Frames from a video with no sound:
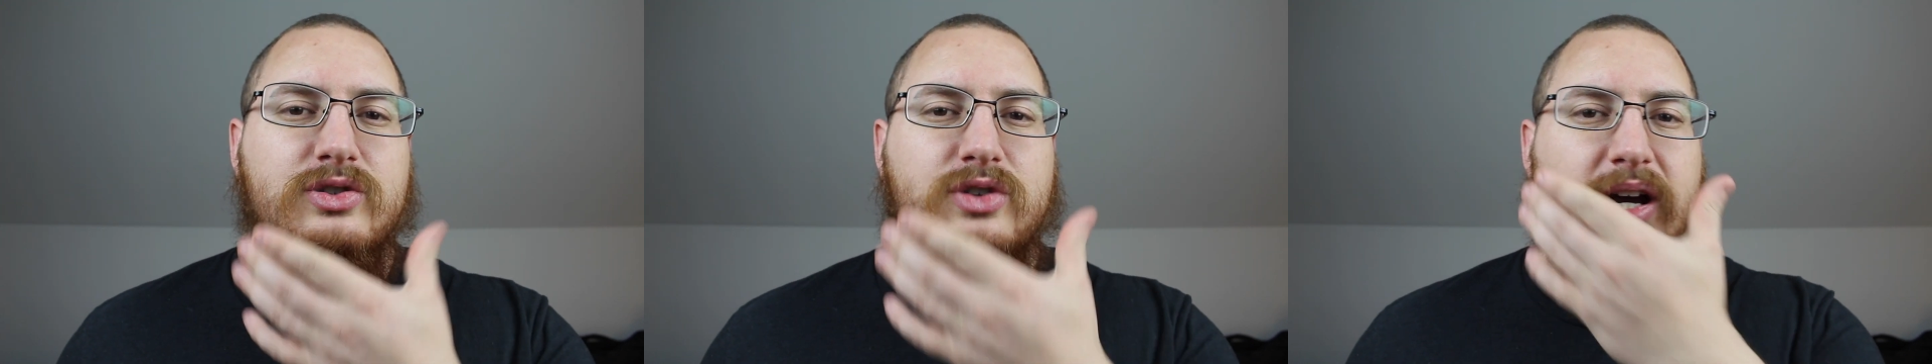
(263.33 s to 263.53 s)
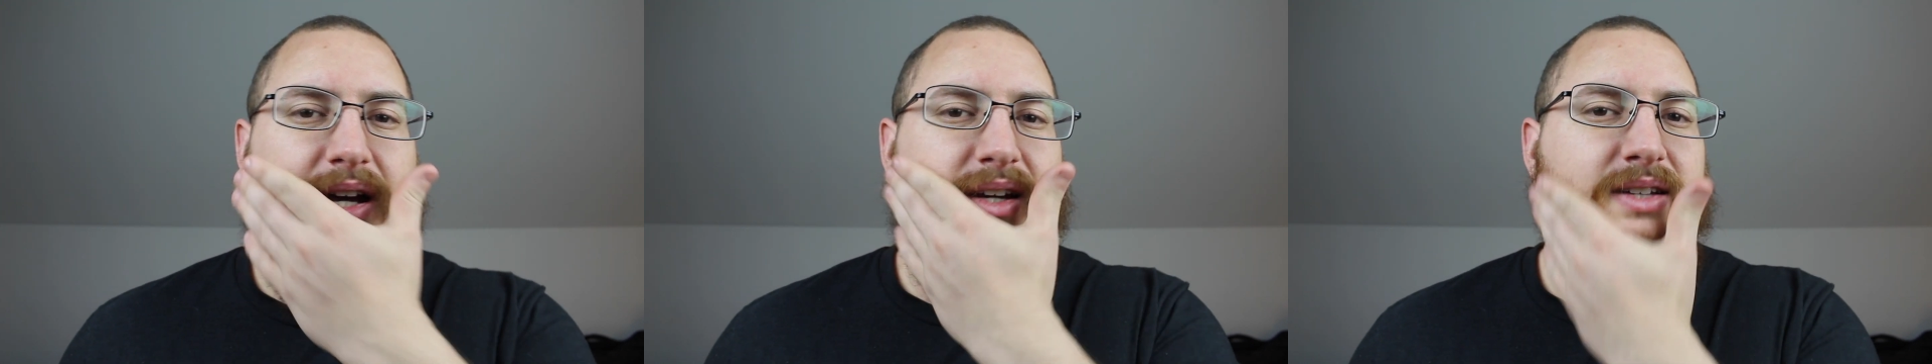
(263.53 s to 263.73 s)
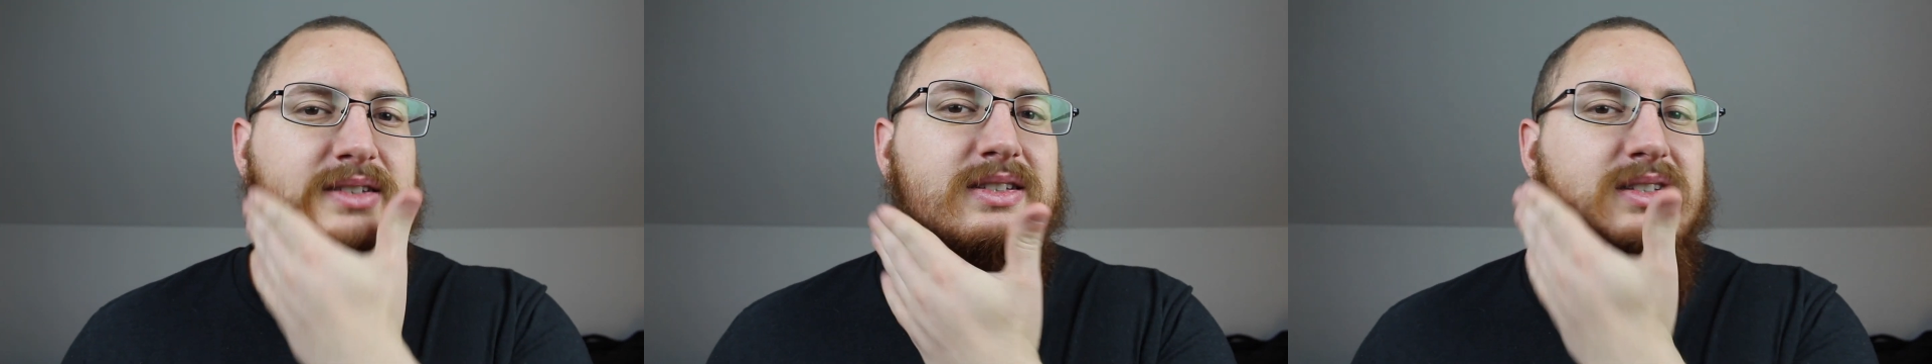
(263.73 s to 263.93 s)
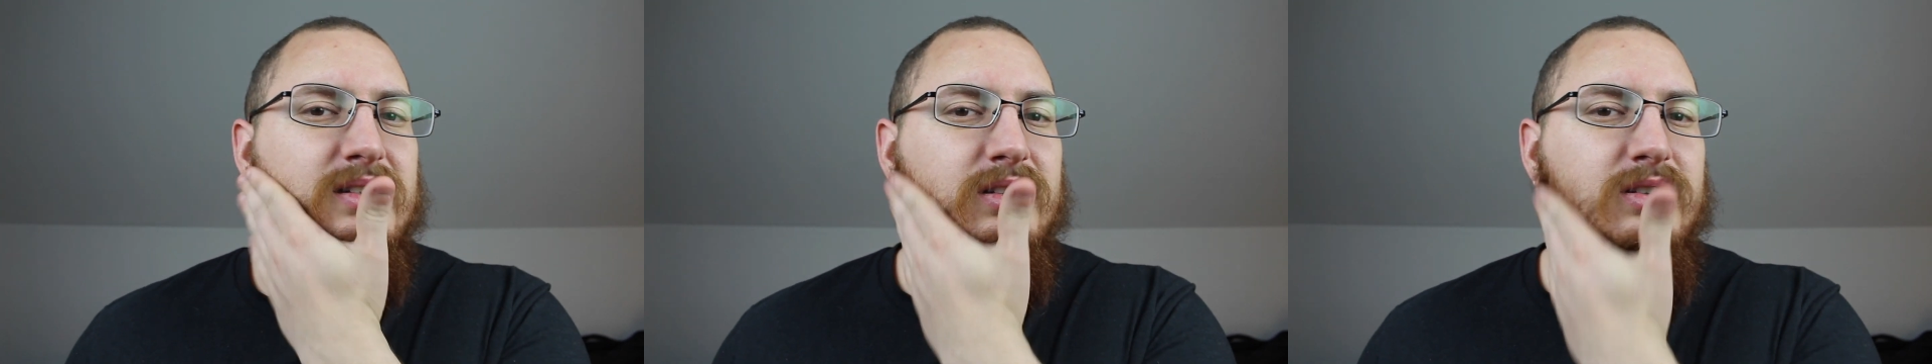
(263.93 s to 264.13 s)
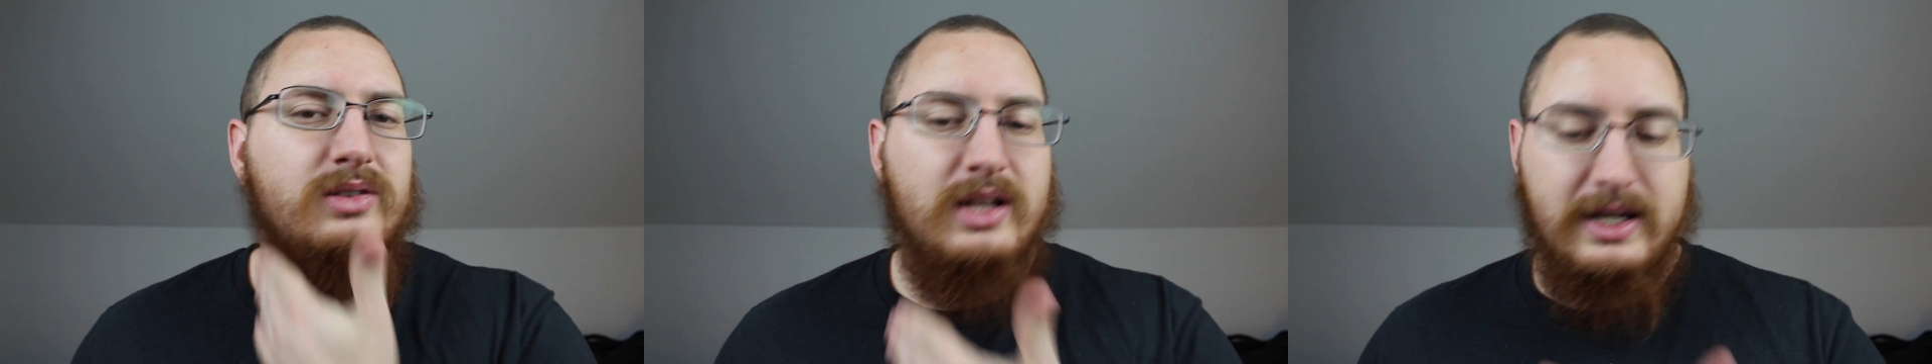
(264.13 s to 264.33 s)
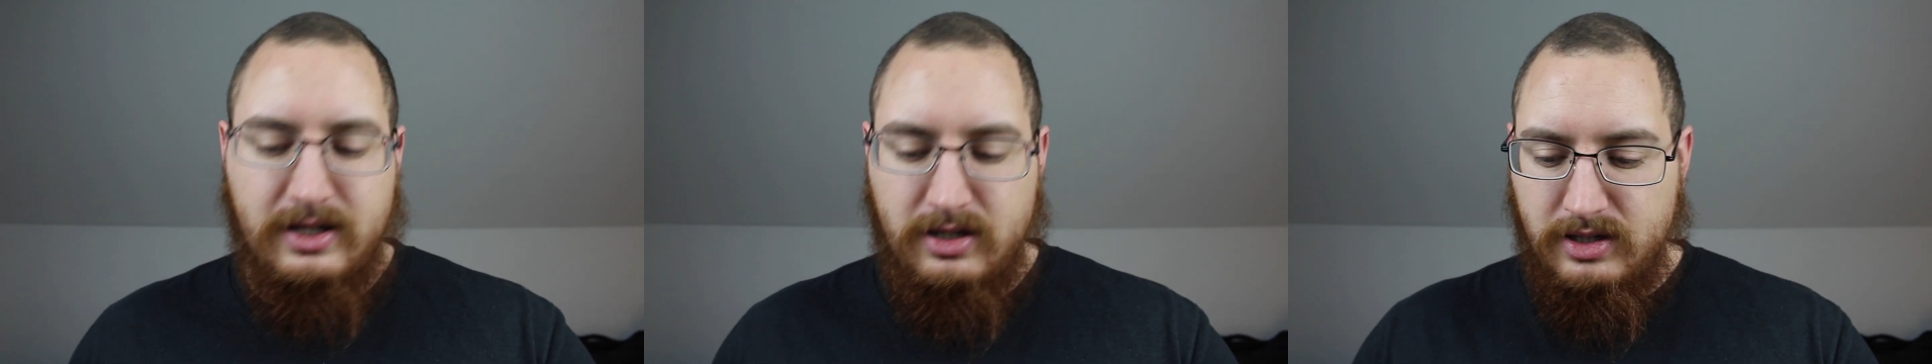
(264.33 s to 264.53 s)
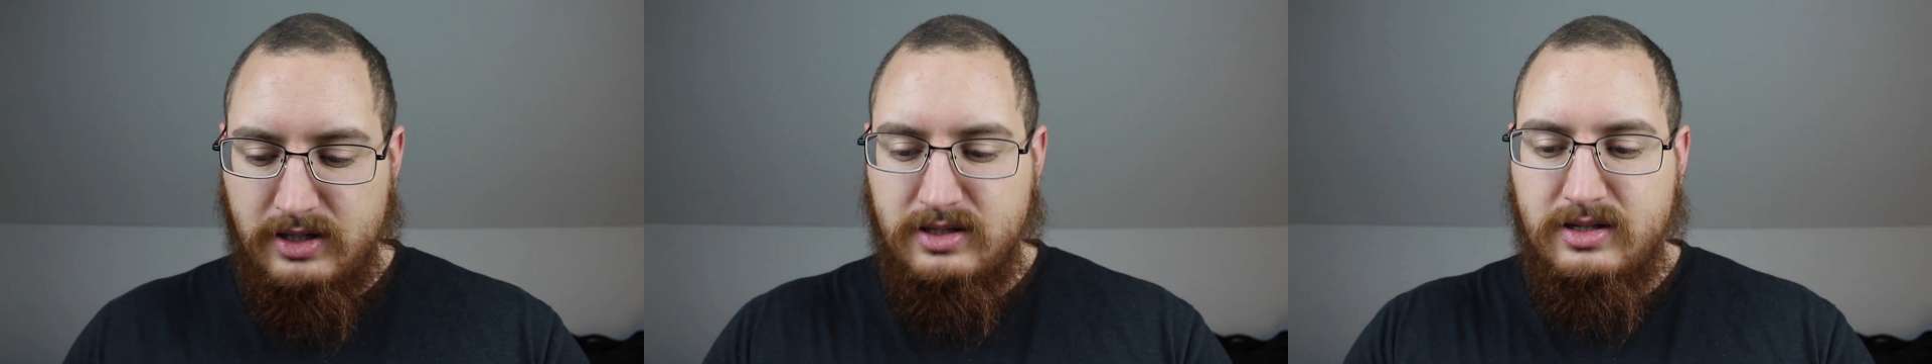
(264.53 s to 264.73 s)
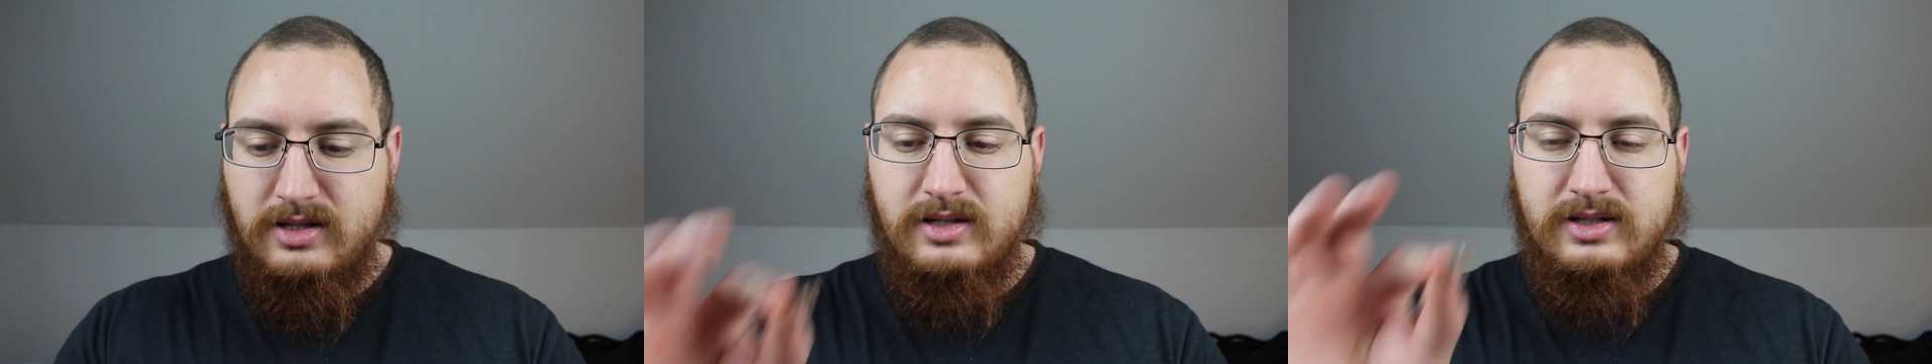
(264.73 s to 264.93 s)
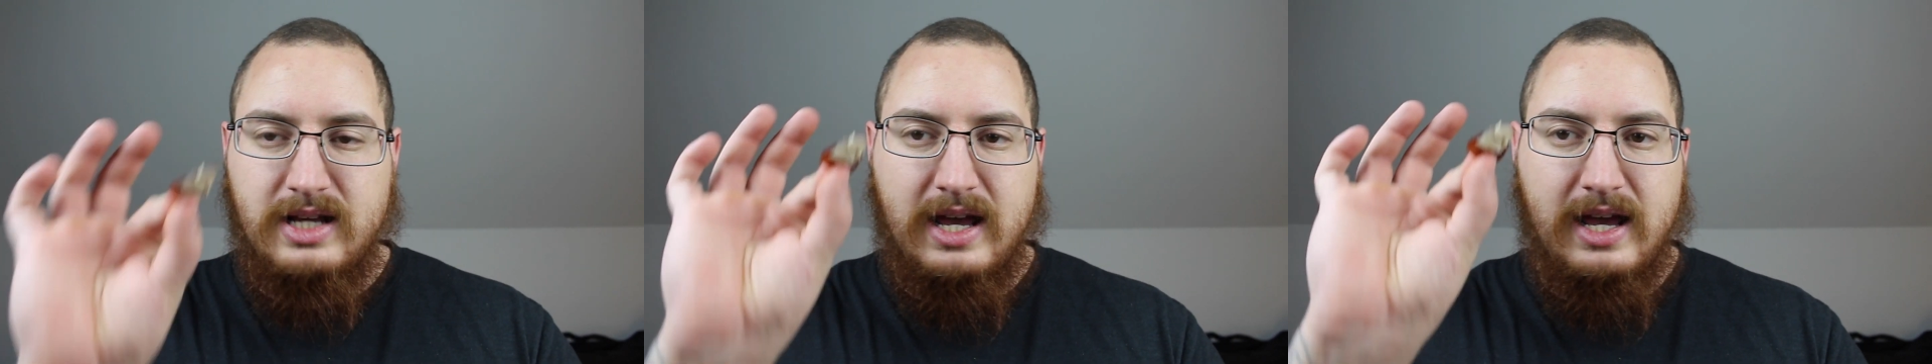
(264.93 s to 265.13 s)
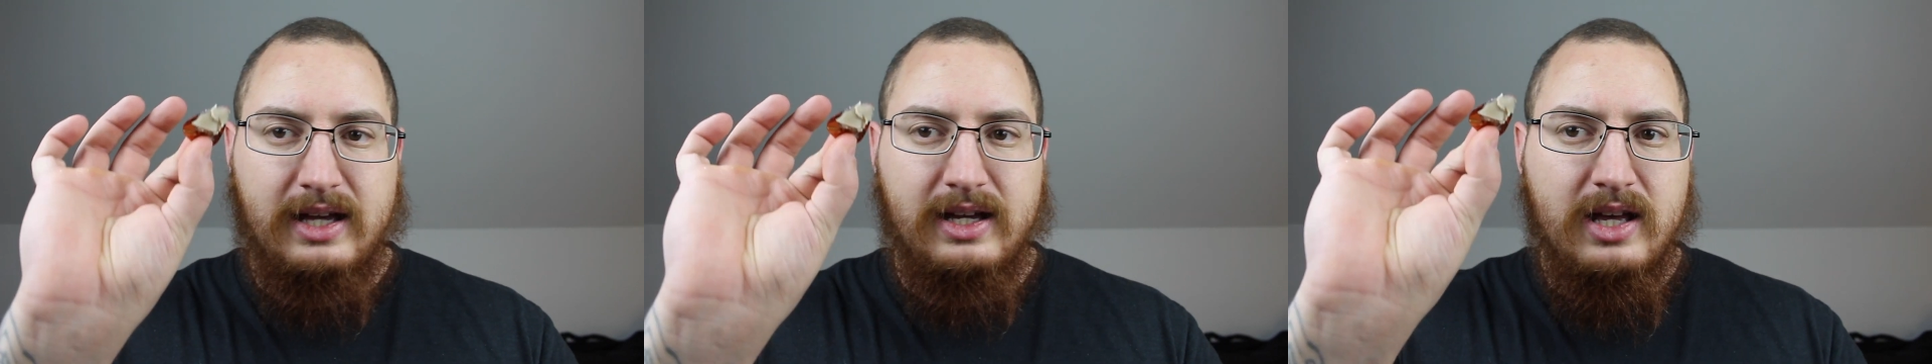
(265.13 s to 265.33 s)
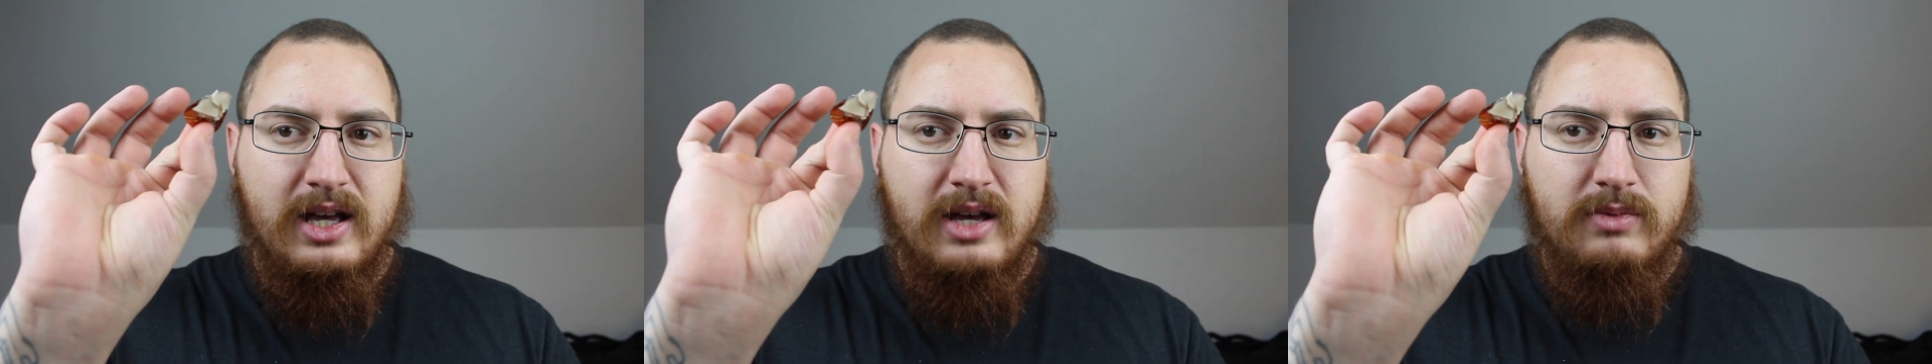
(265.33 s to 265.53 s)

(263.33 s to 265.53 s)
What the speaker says: dry because it's a little later into the day,